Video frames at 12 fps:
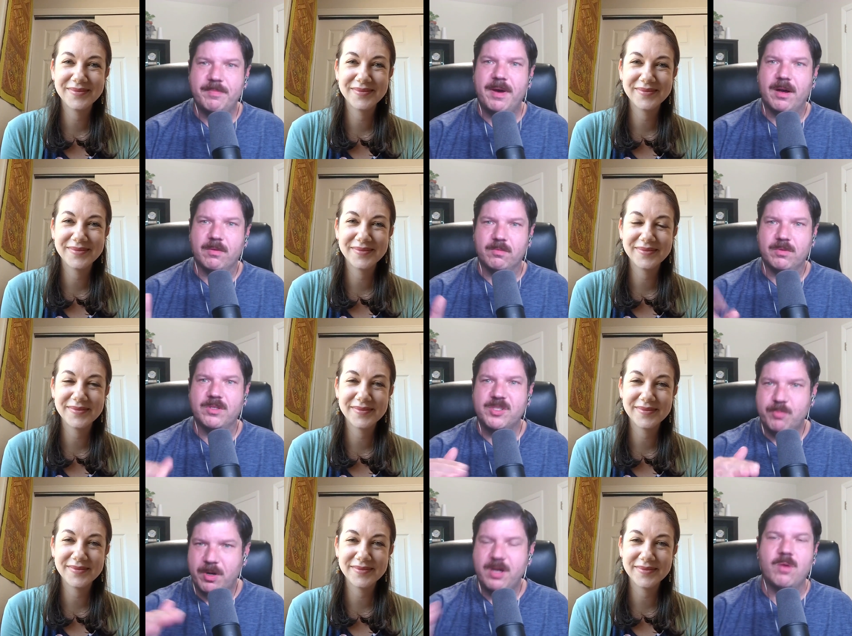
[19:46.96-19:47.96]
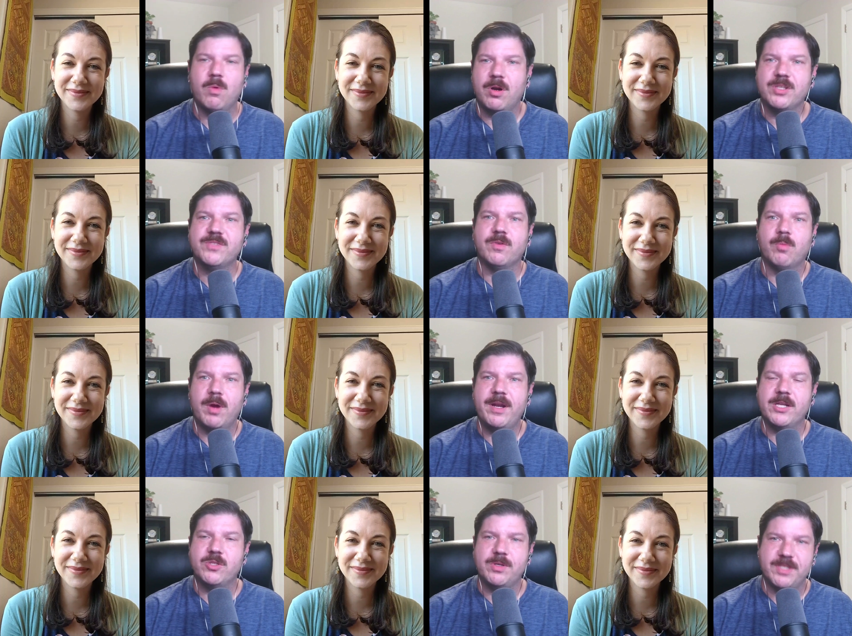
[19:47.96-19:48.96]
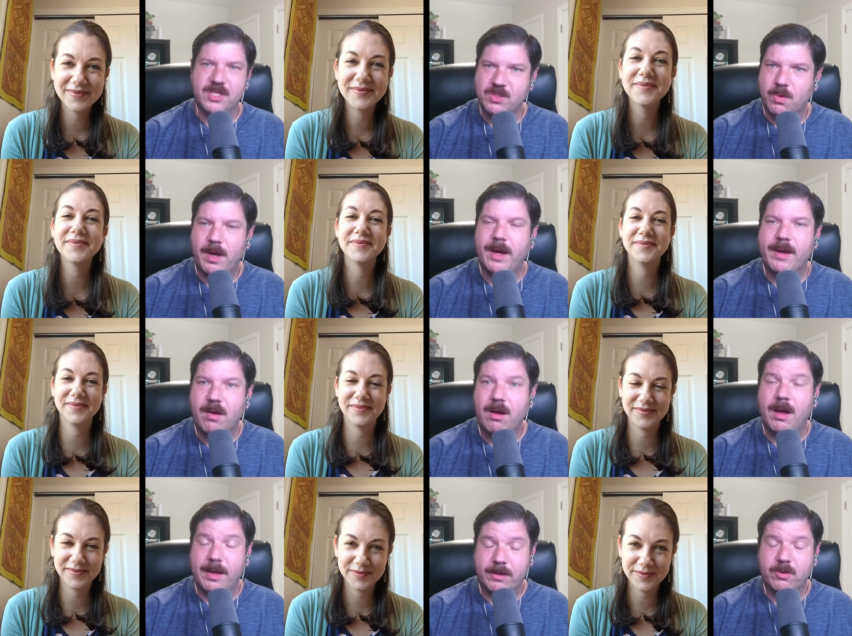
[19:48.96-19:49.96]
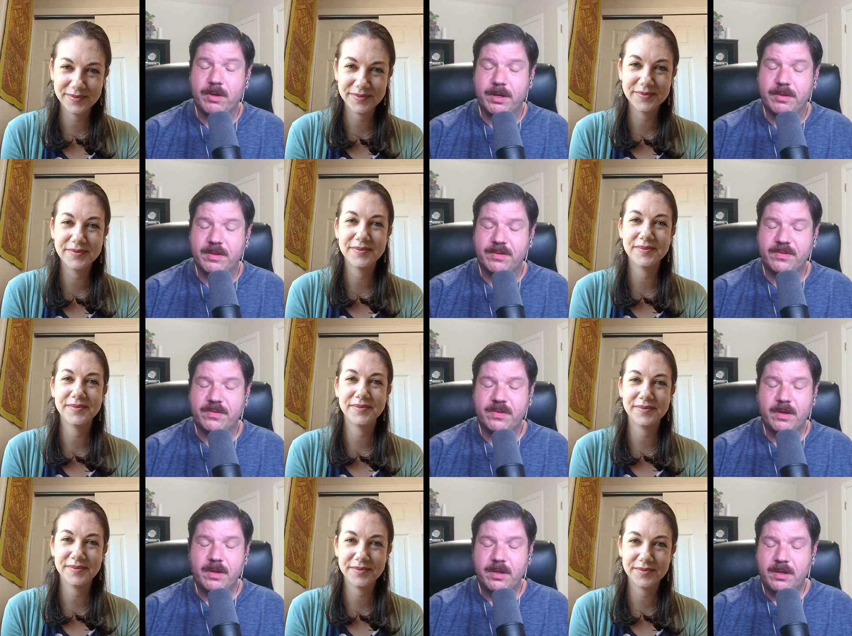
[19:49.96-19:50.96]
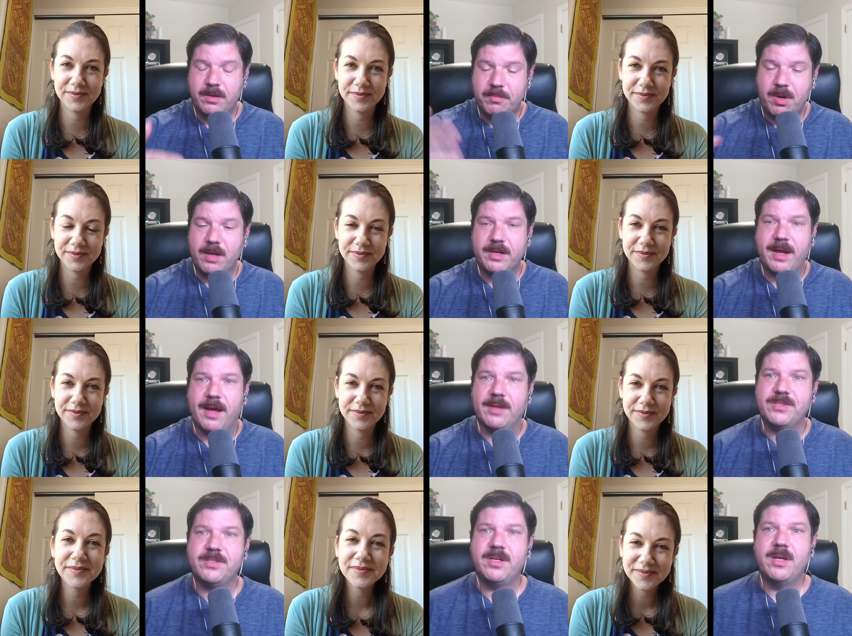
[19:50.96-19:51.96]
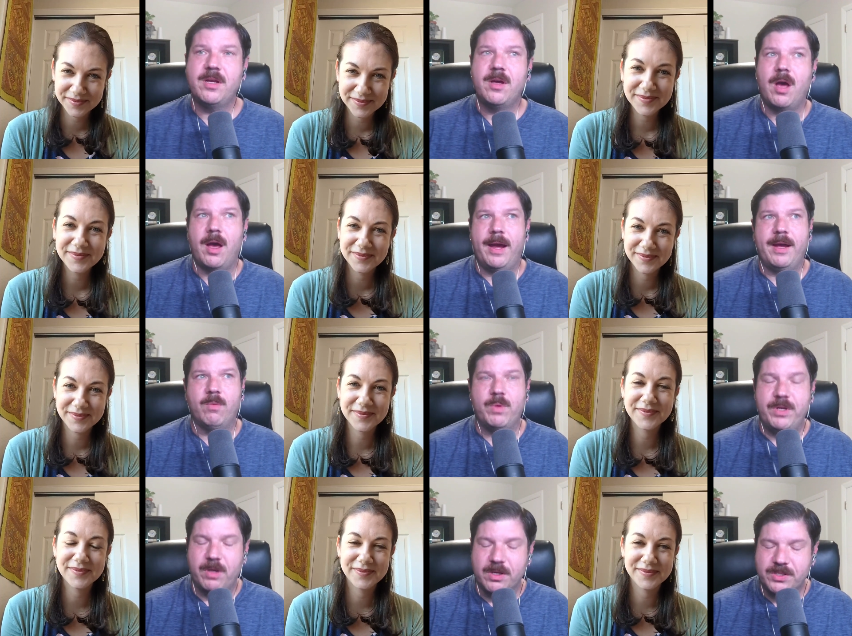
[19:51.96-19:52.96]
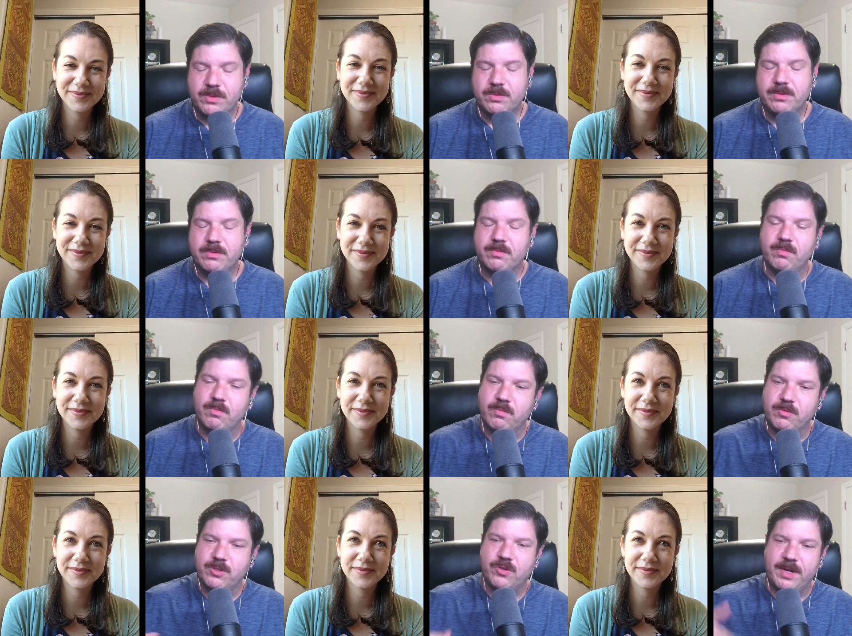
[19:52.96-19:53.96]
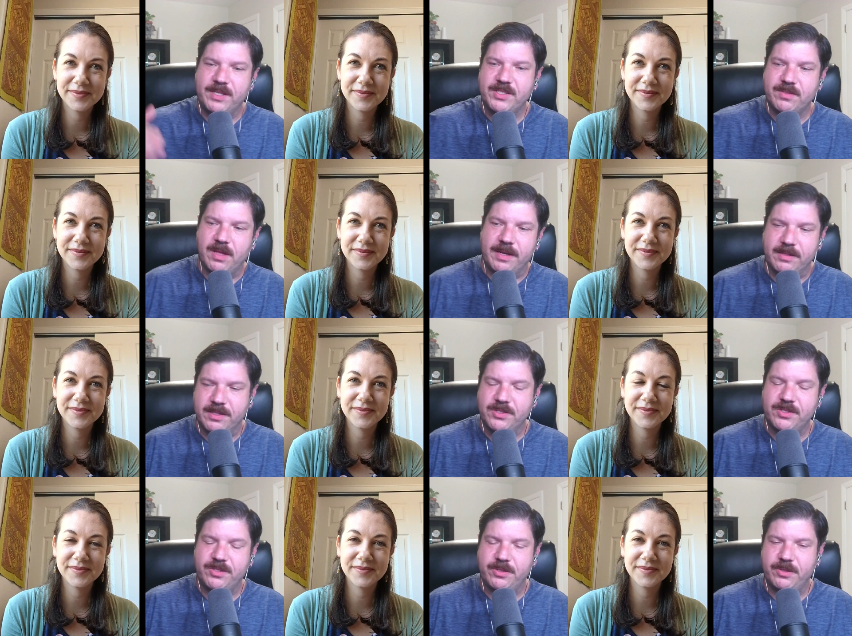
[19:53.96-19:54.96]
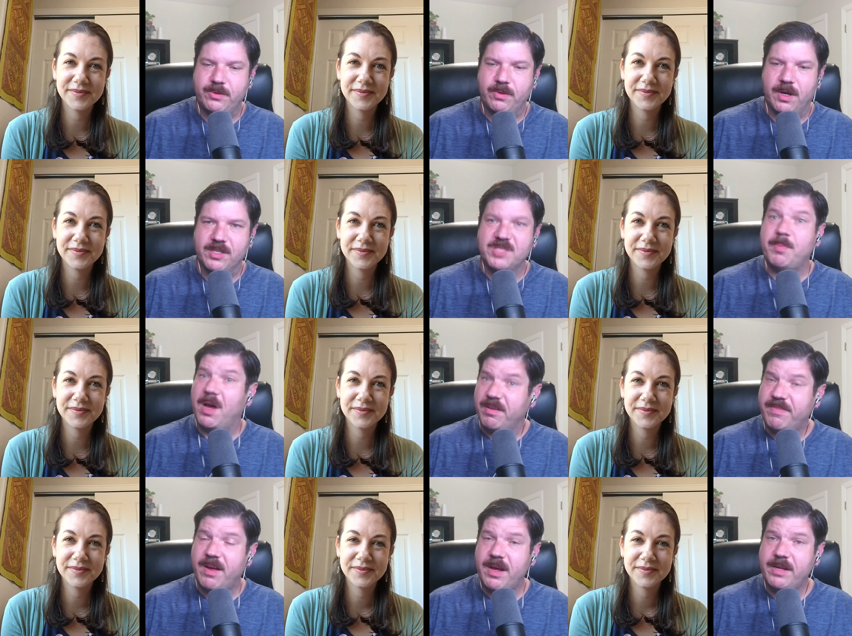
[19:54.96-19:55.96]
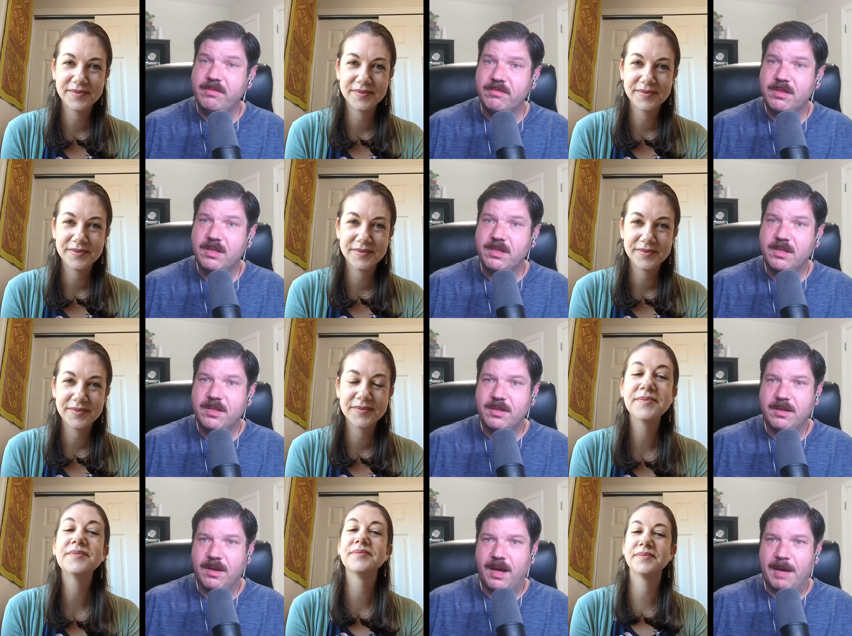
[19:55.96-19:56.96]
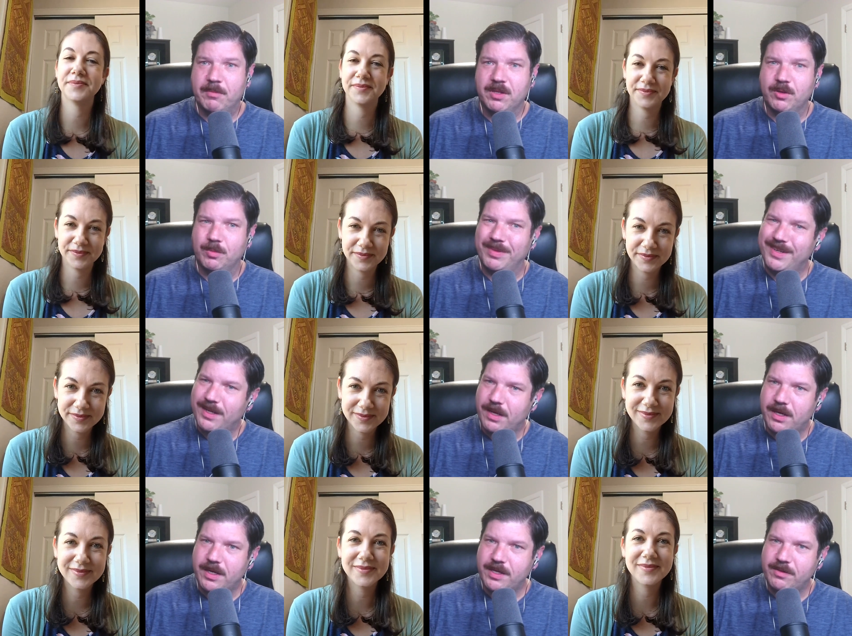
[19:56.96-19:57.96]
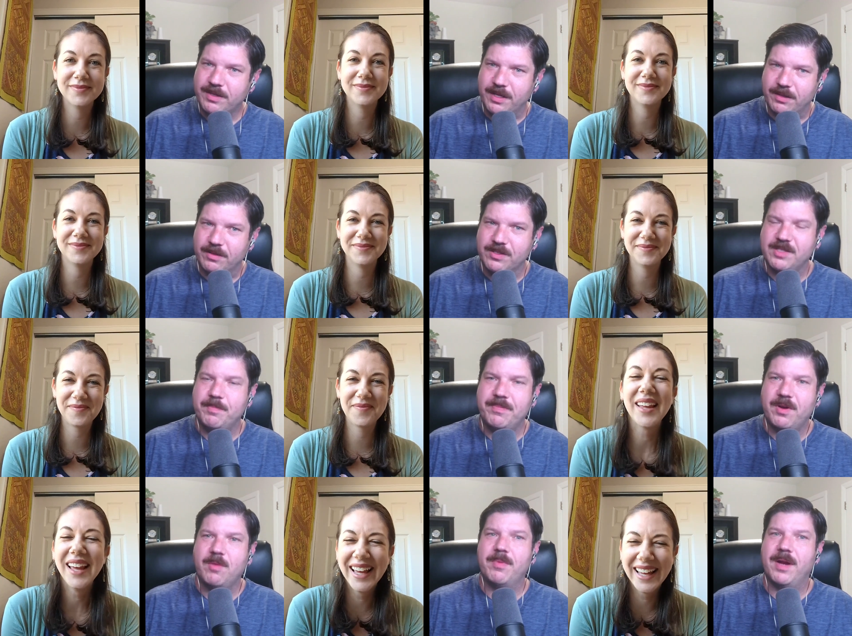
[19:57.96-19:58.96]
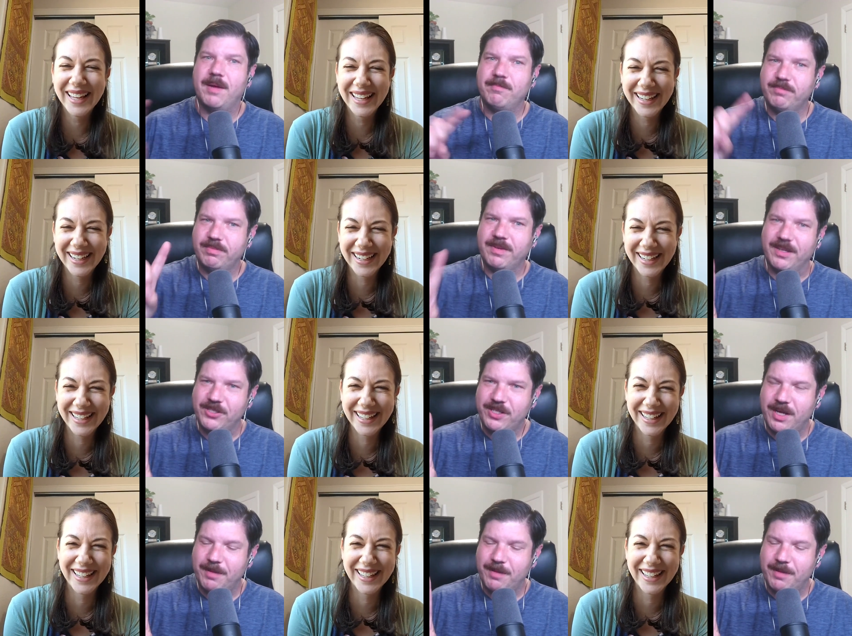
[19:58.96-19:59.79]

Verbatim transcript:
Speaker 1: about spreading awareness for brain injuries. That's why I created this podcast. And we also translate this to uh, Spotify. I'm a little behind on getting those up there, but I'm catching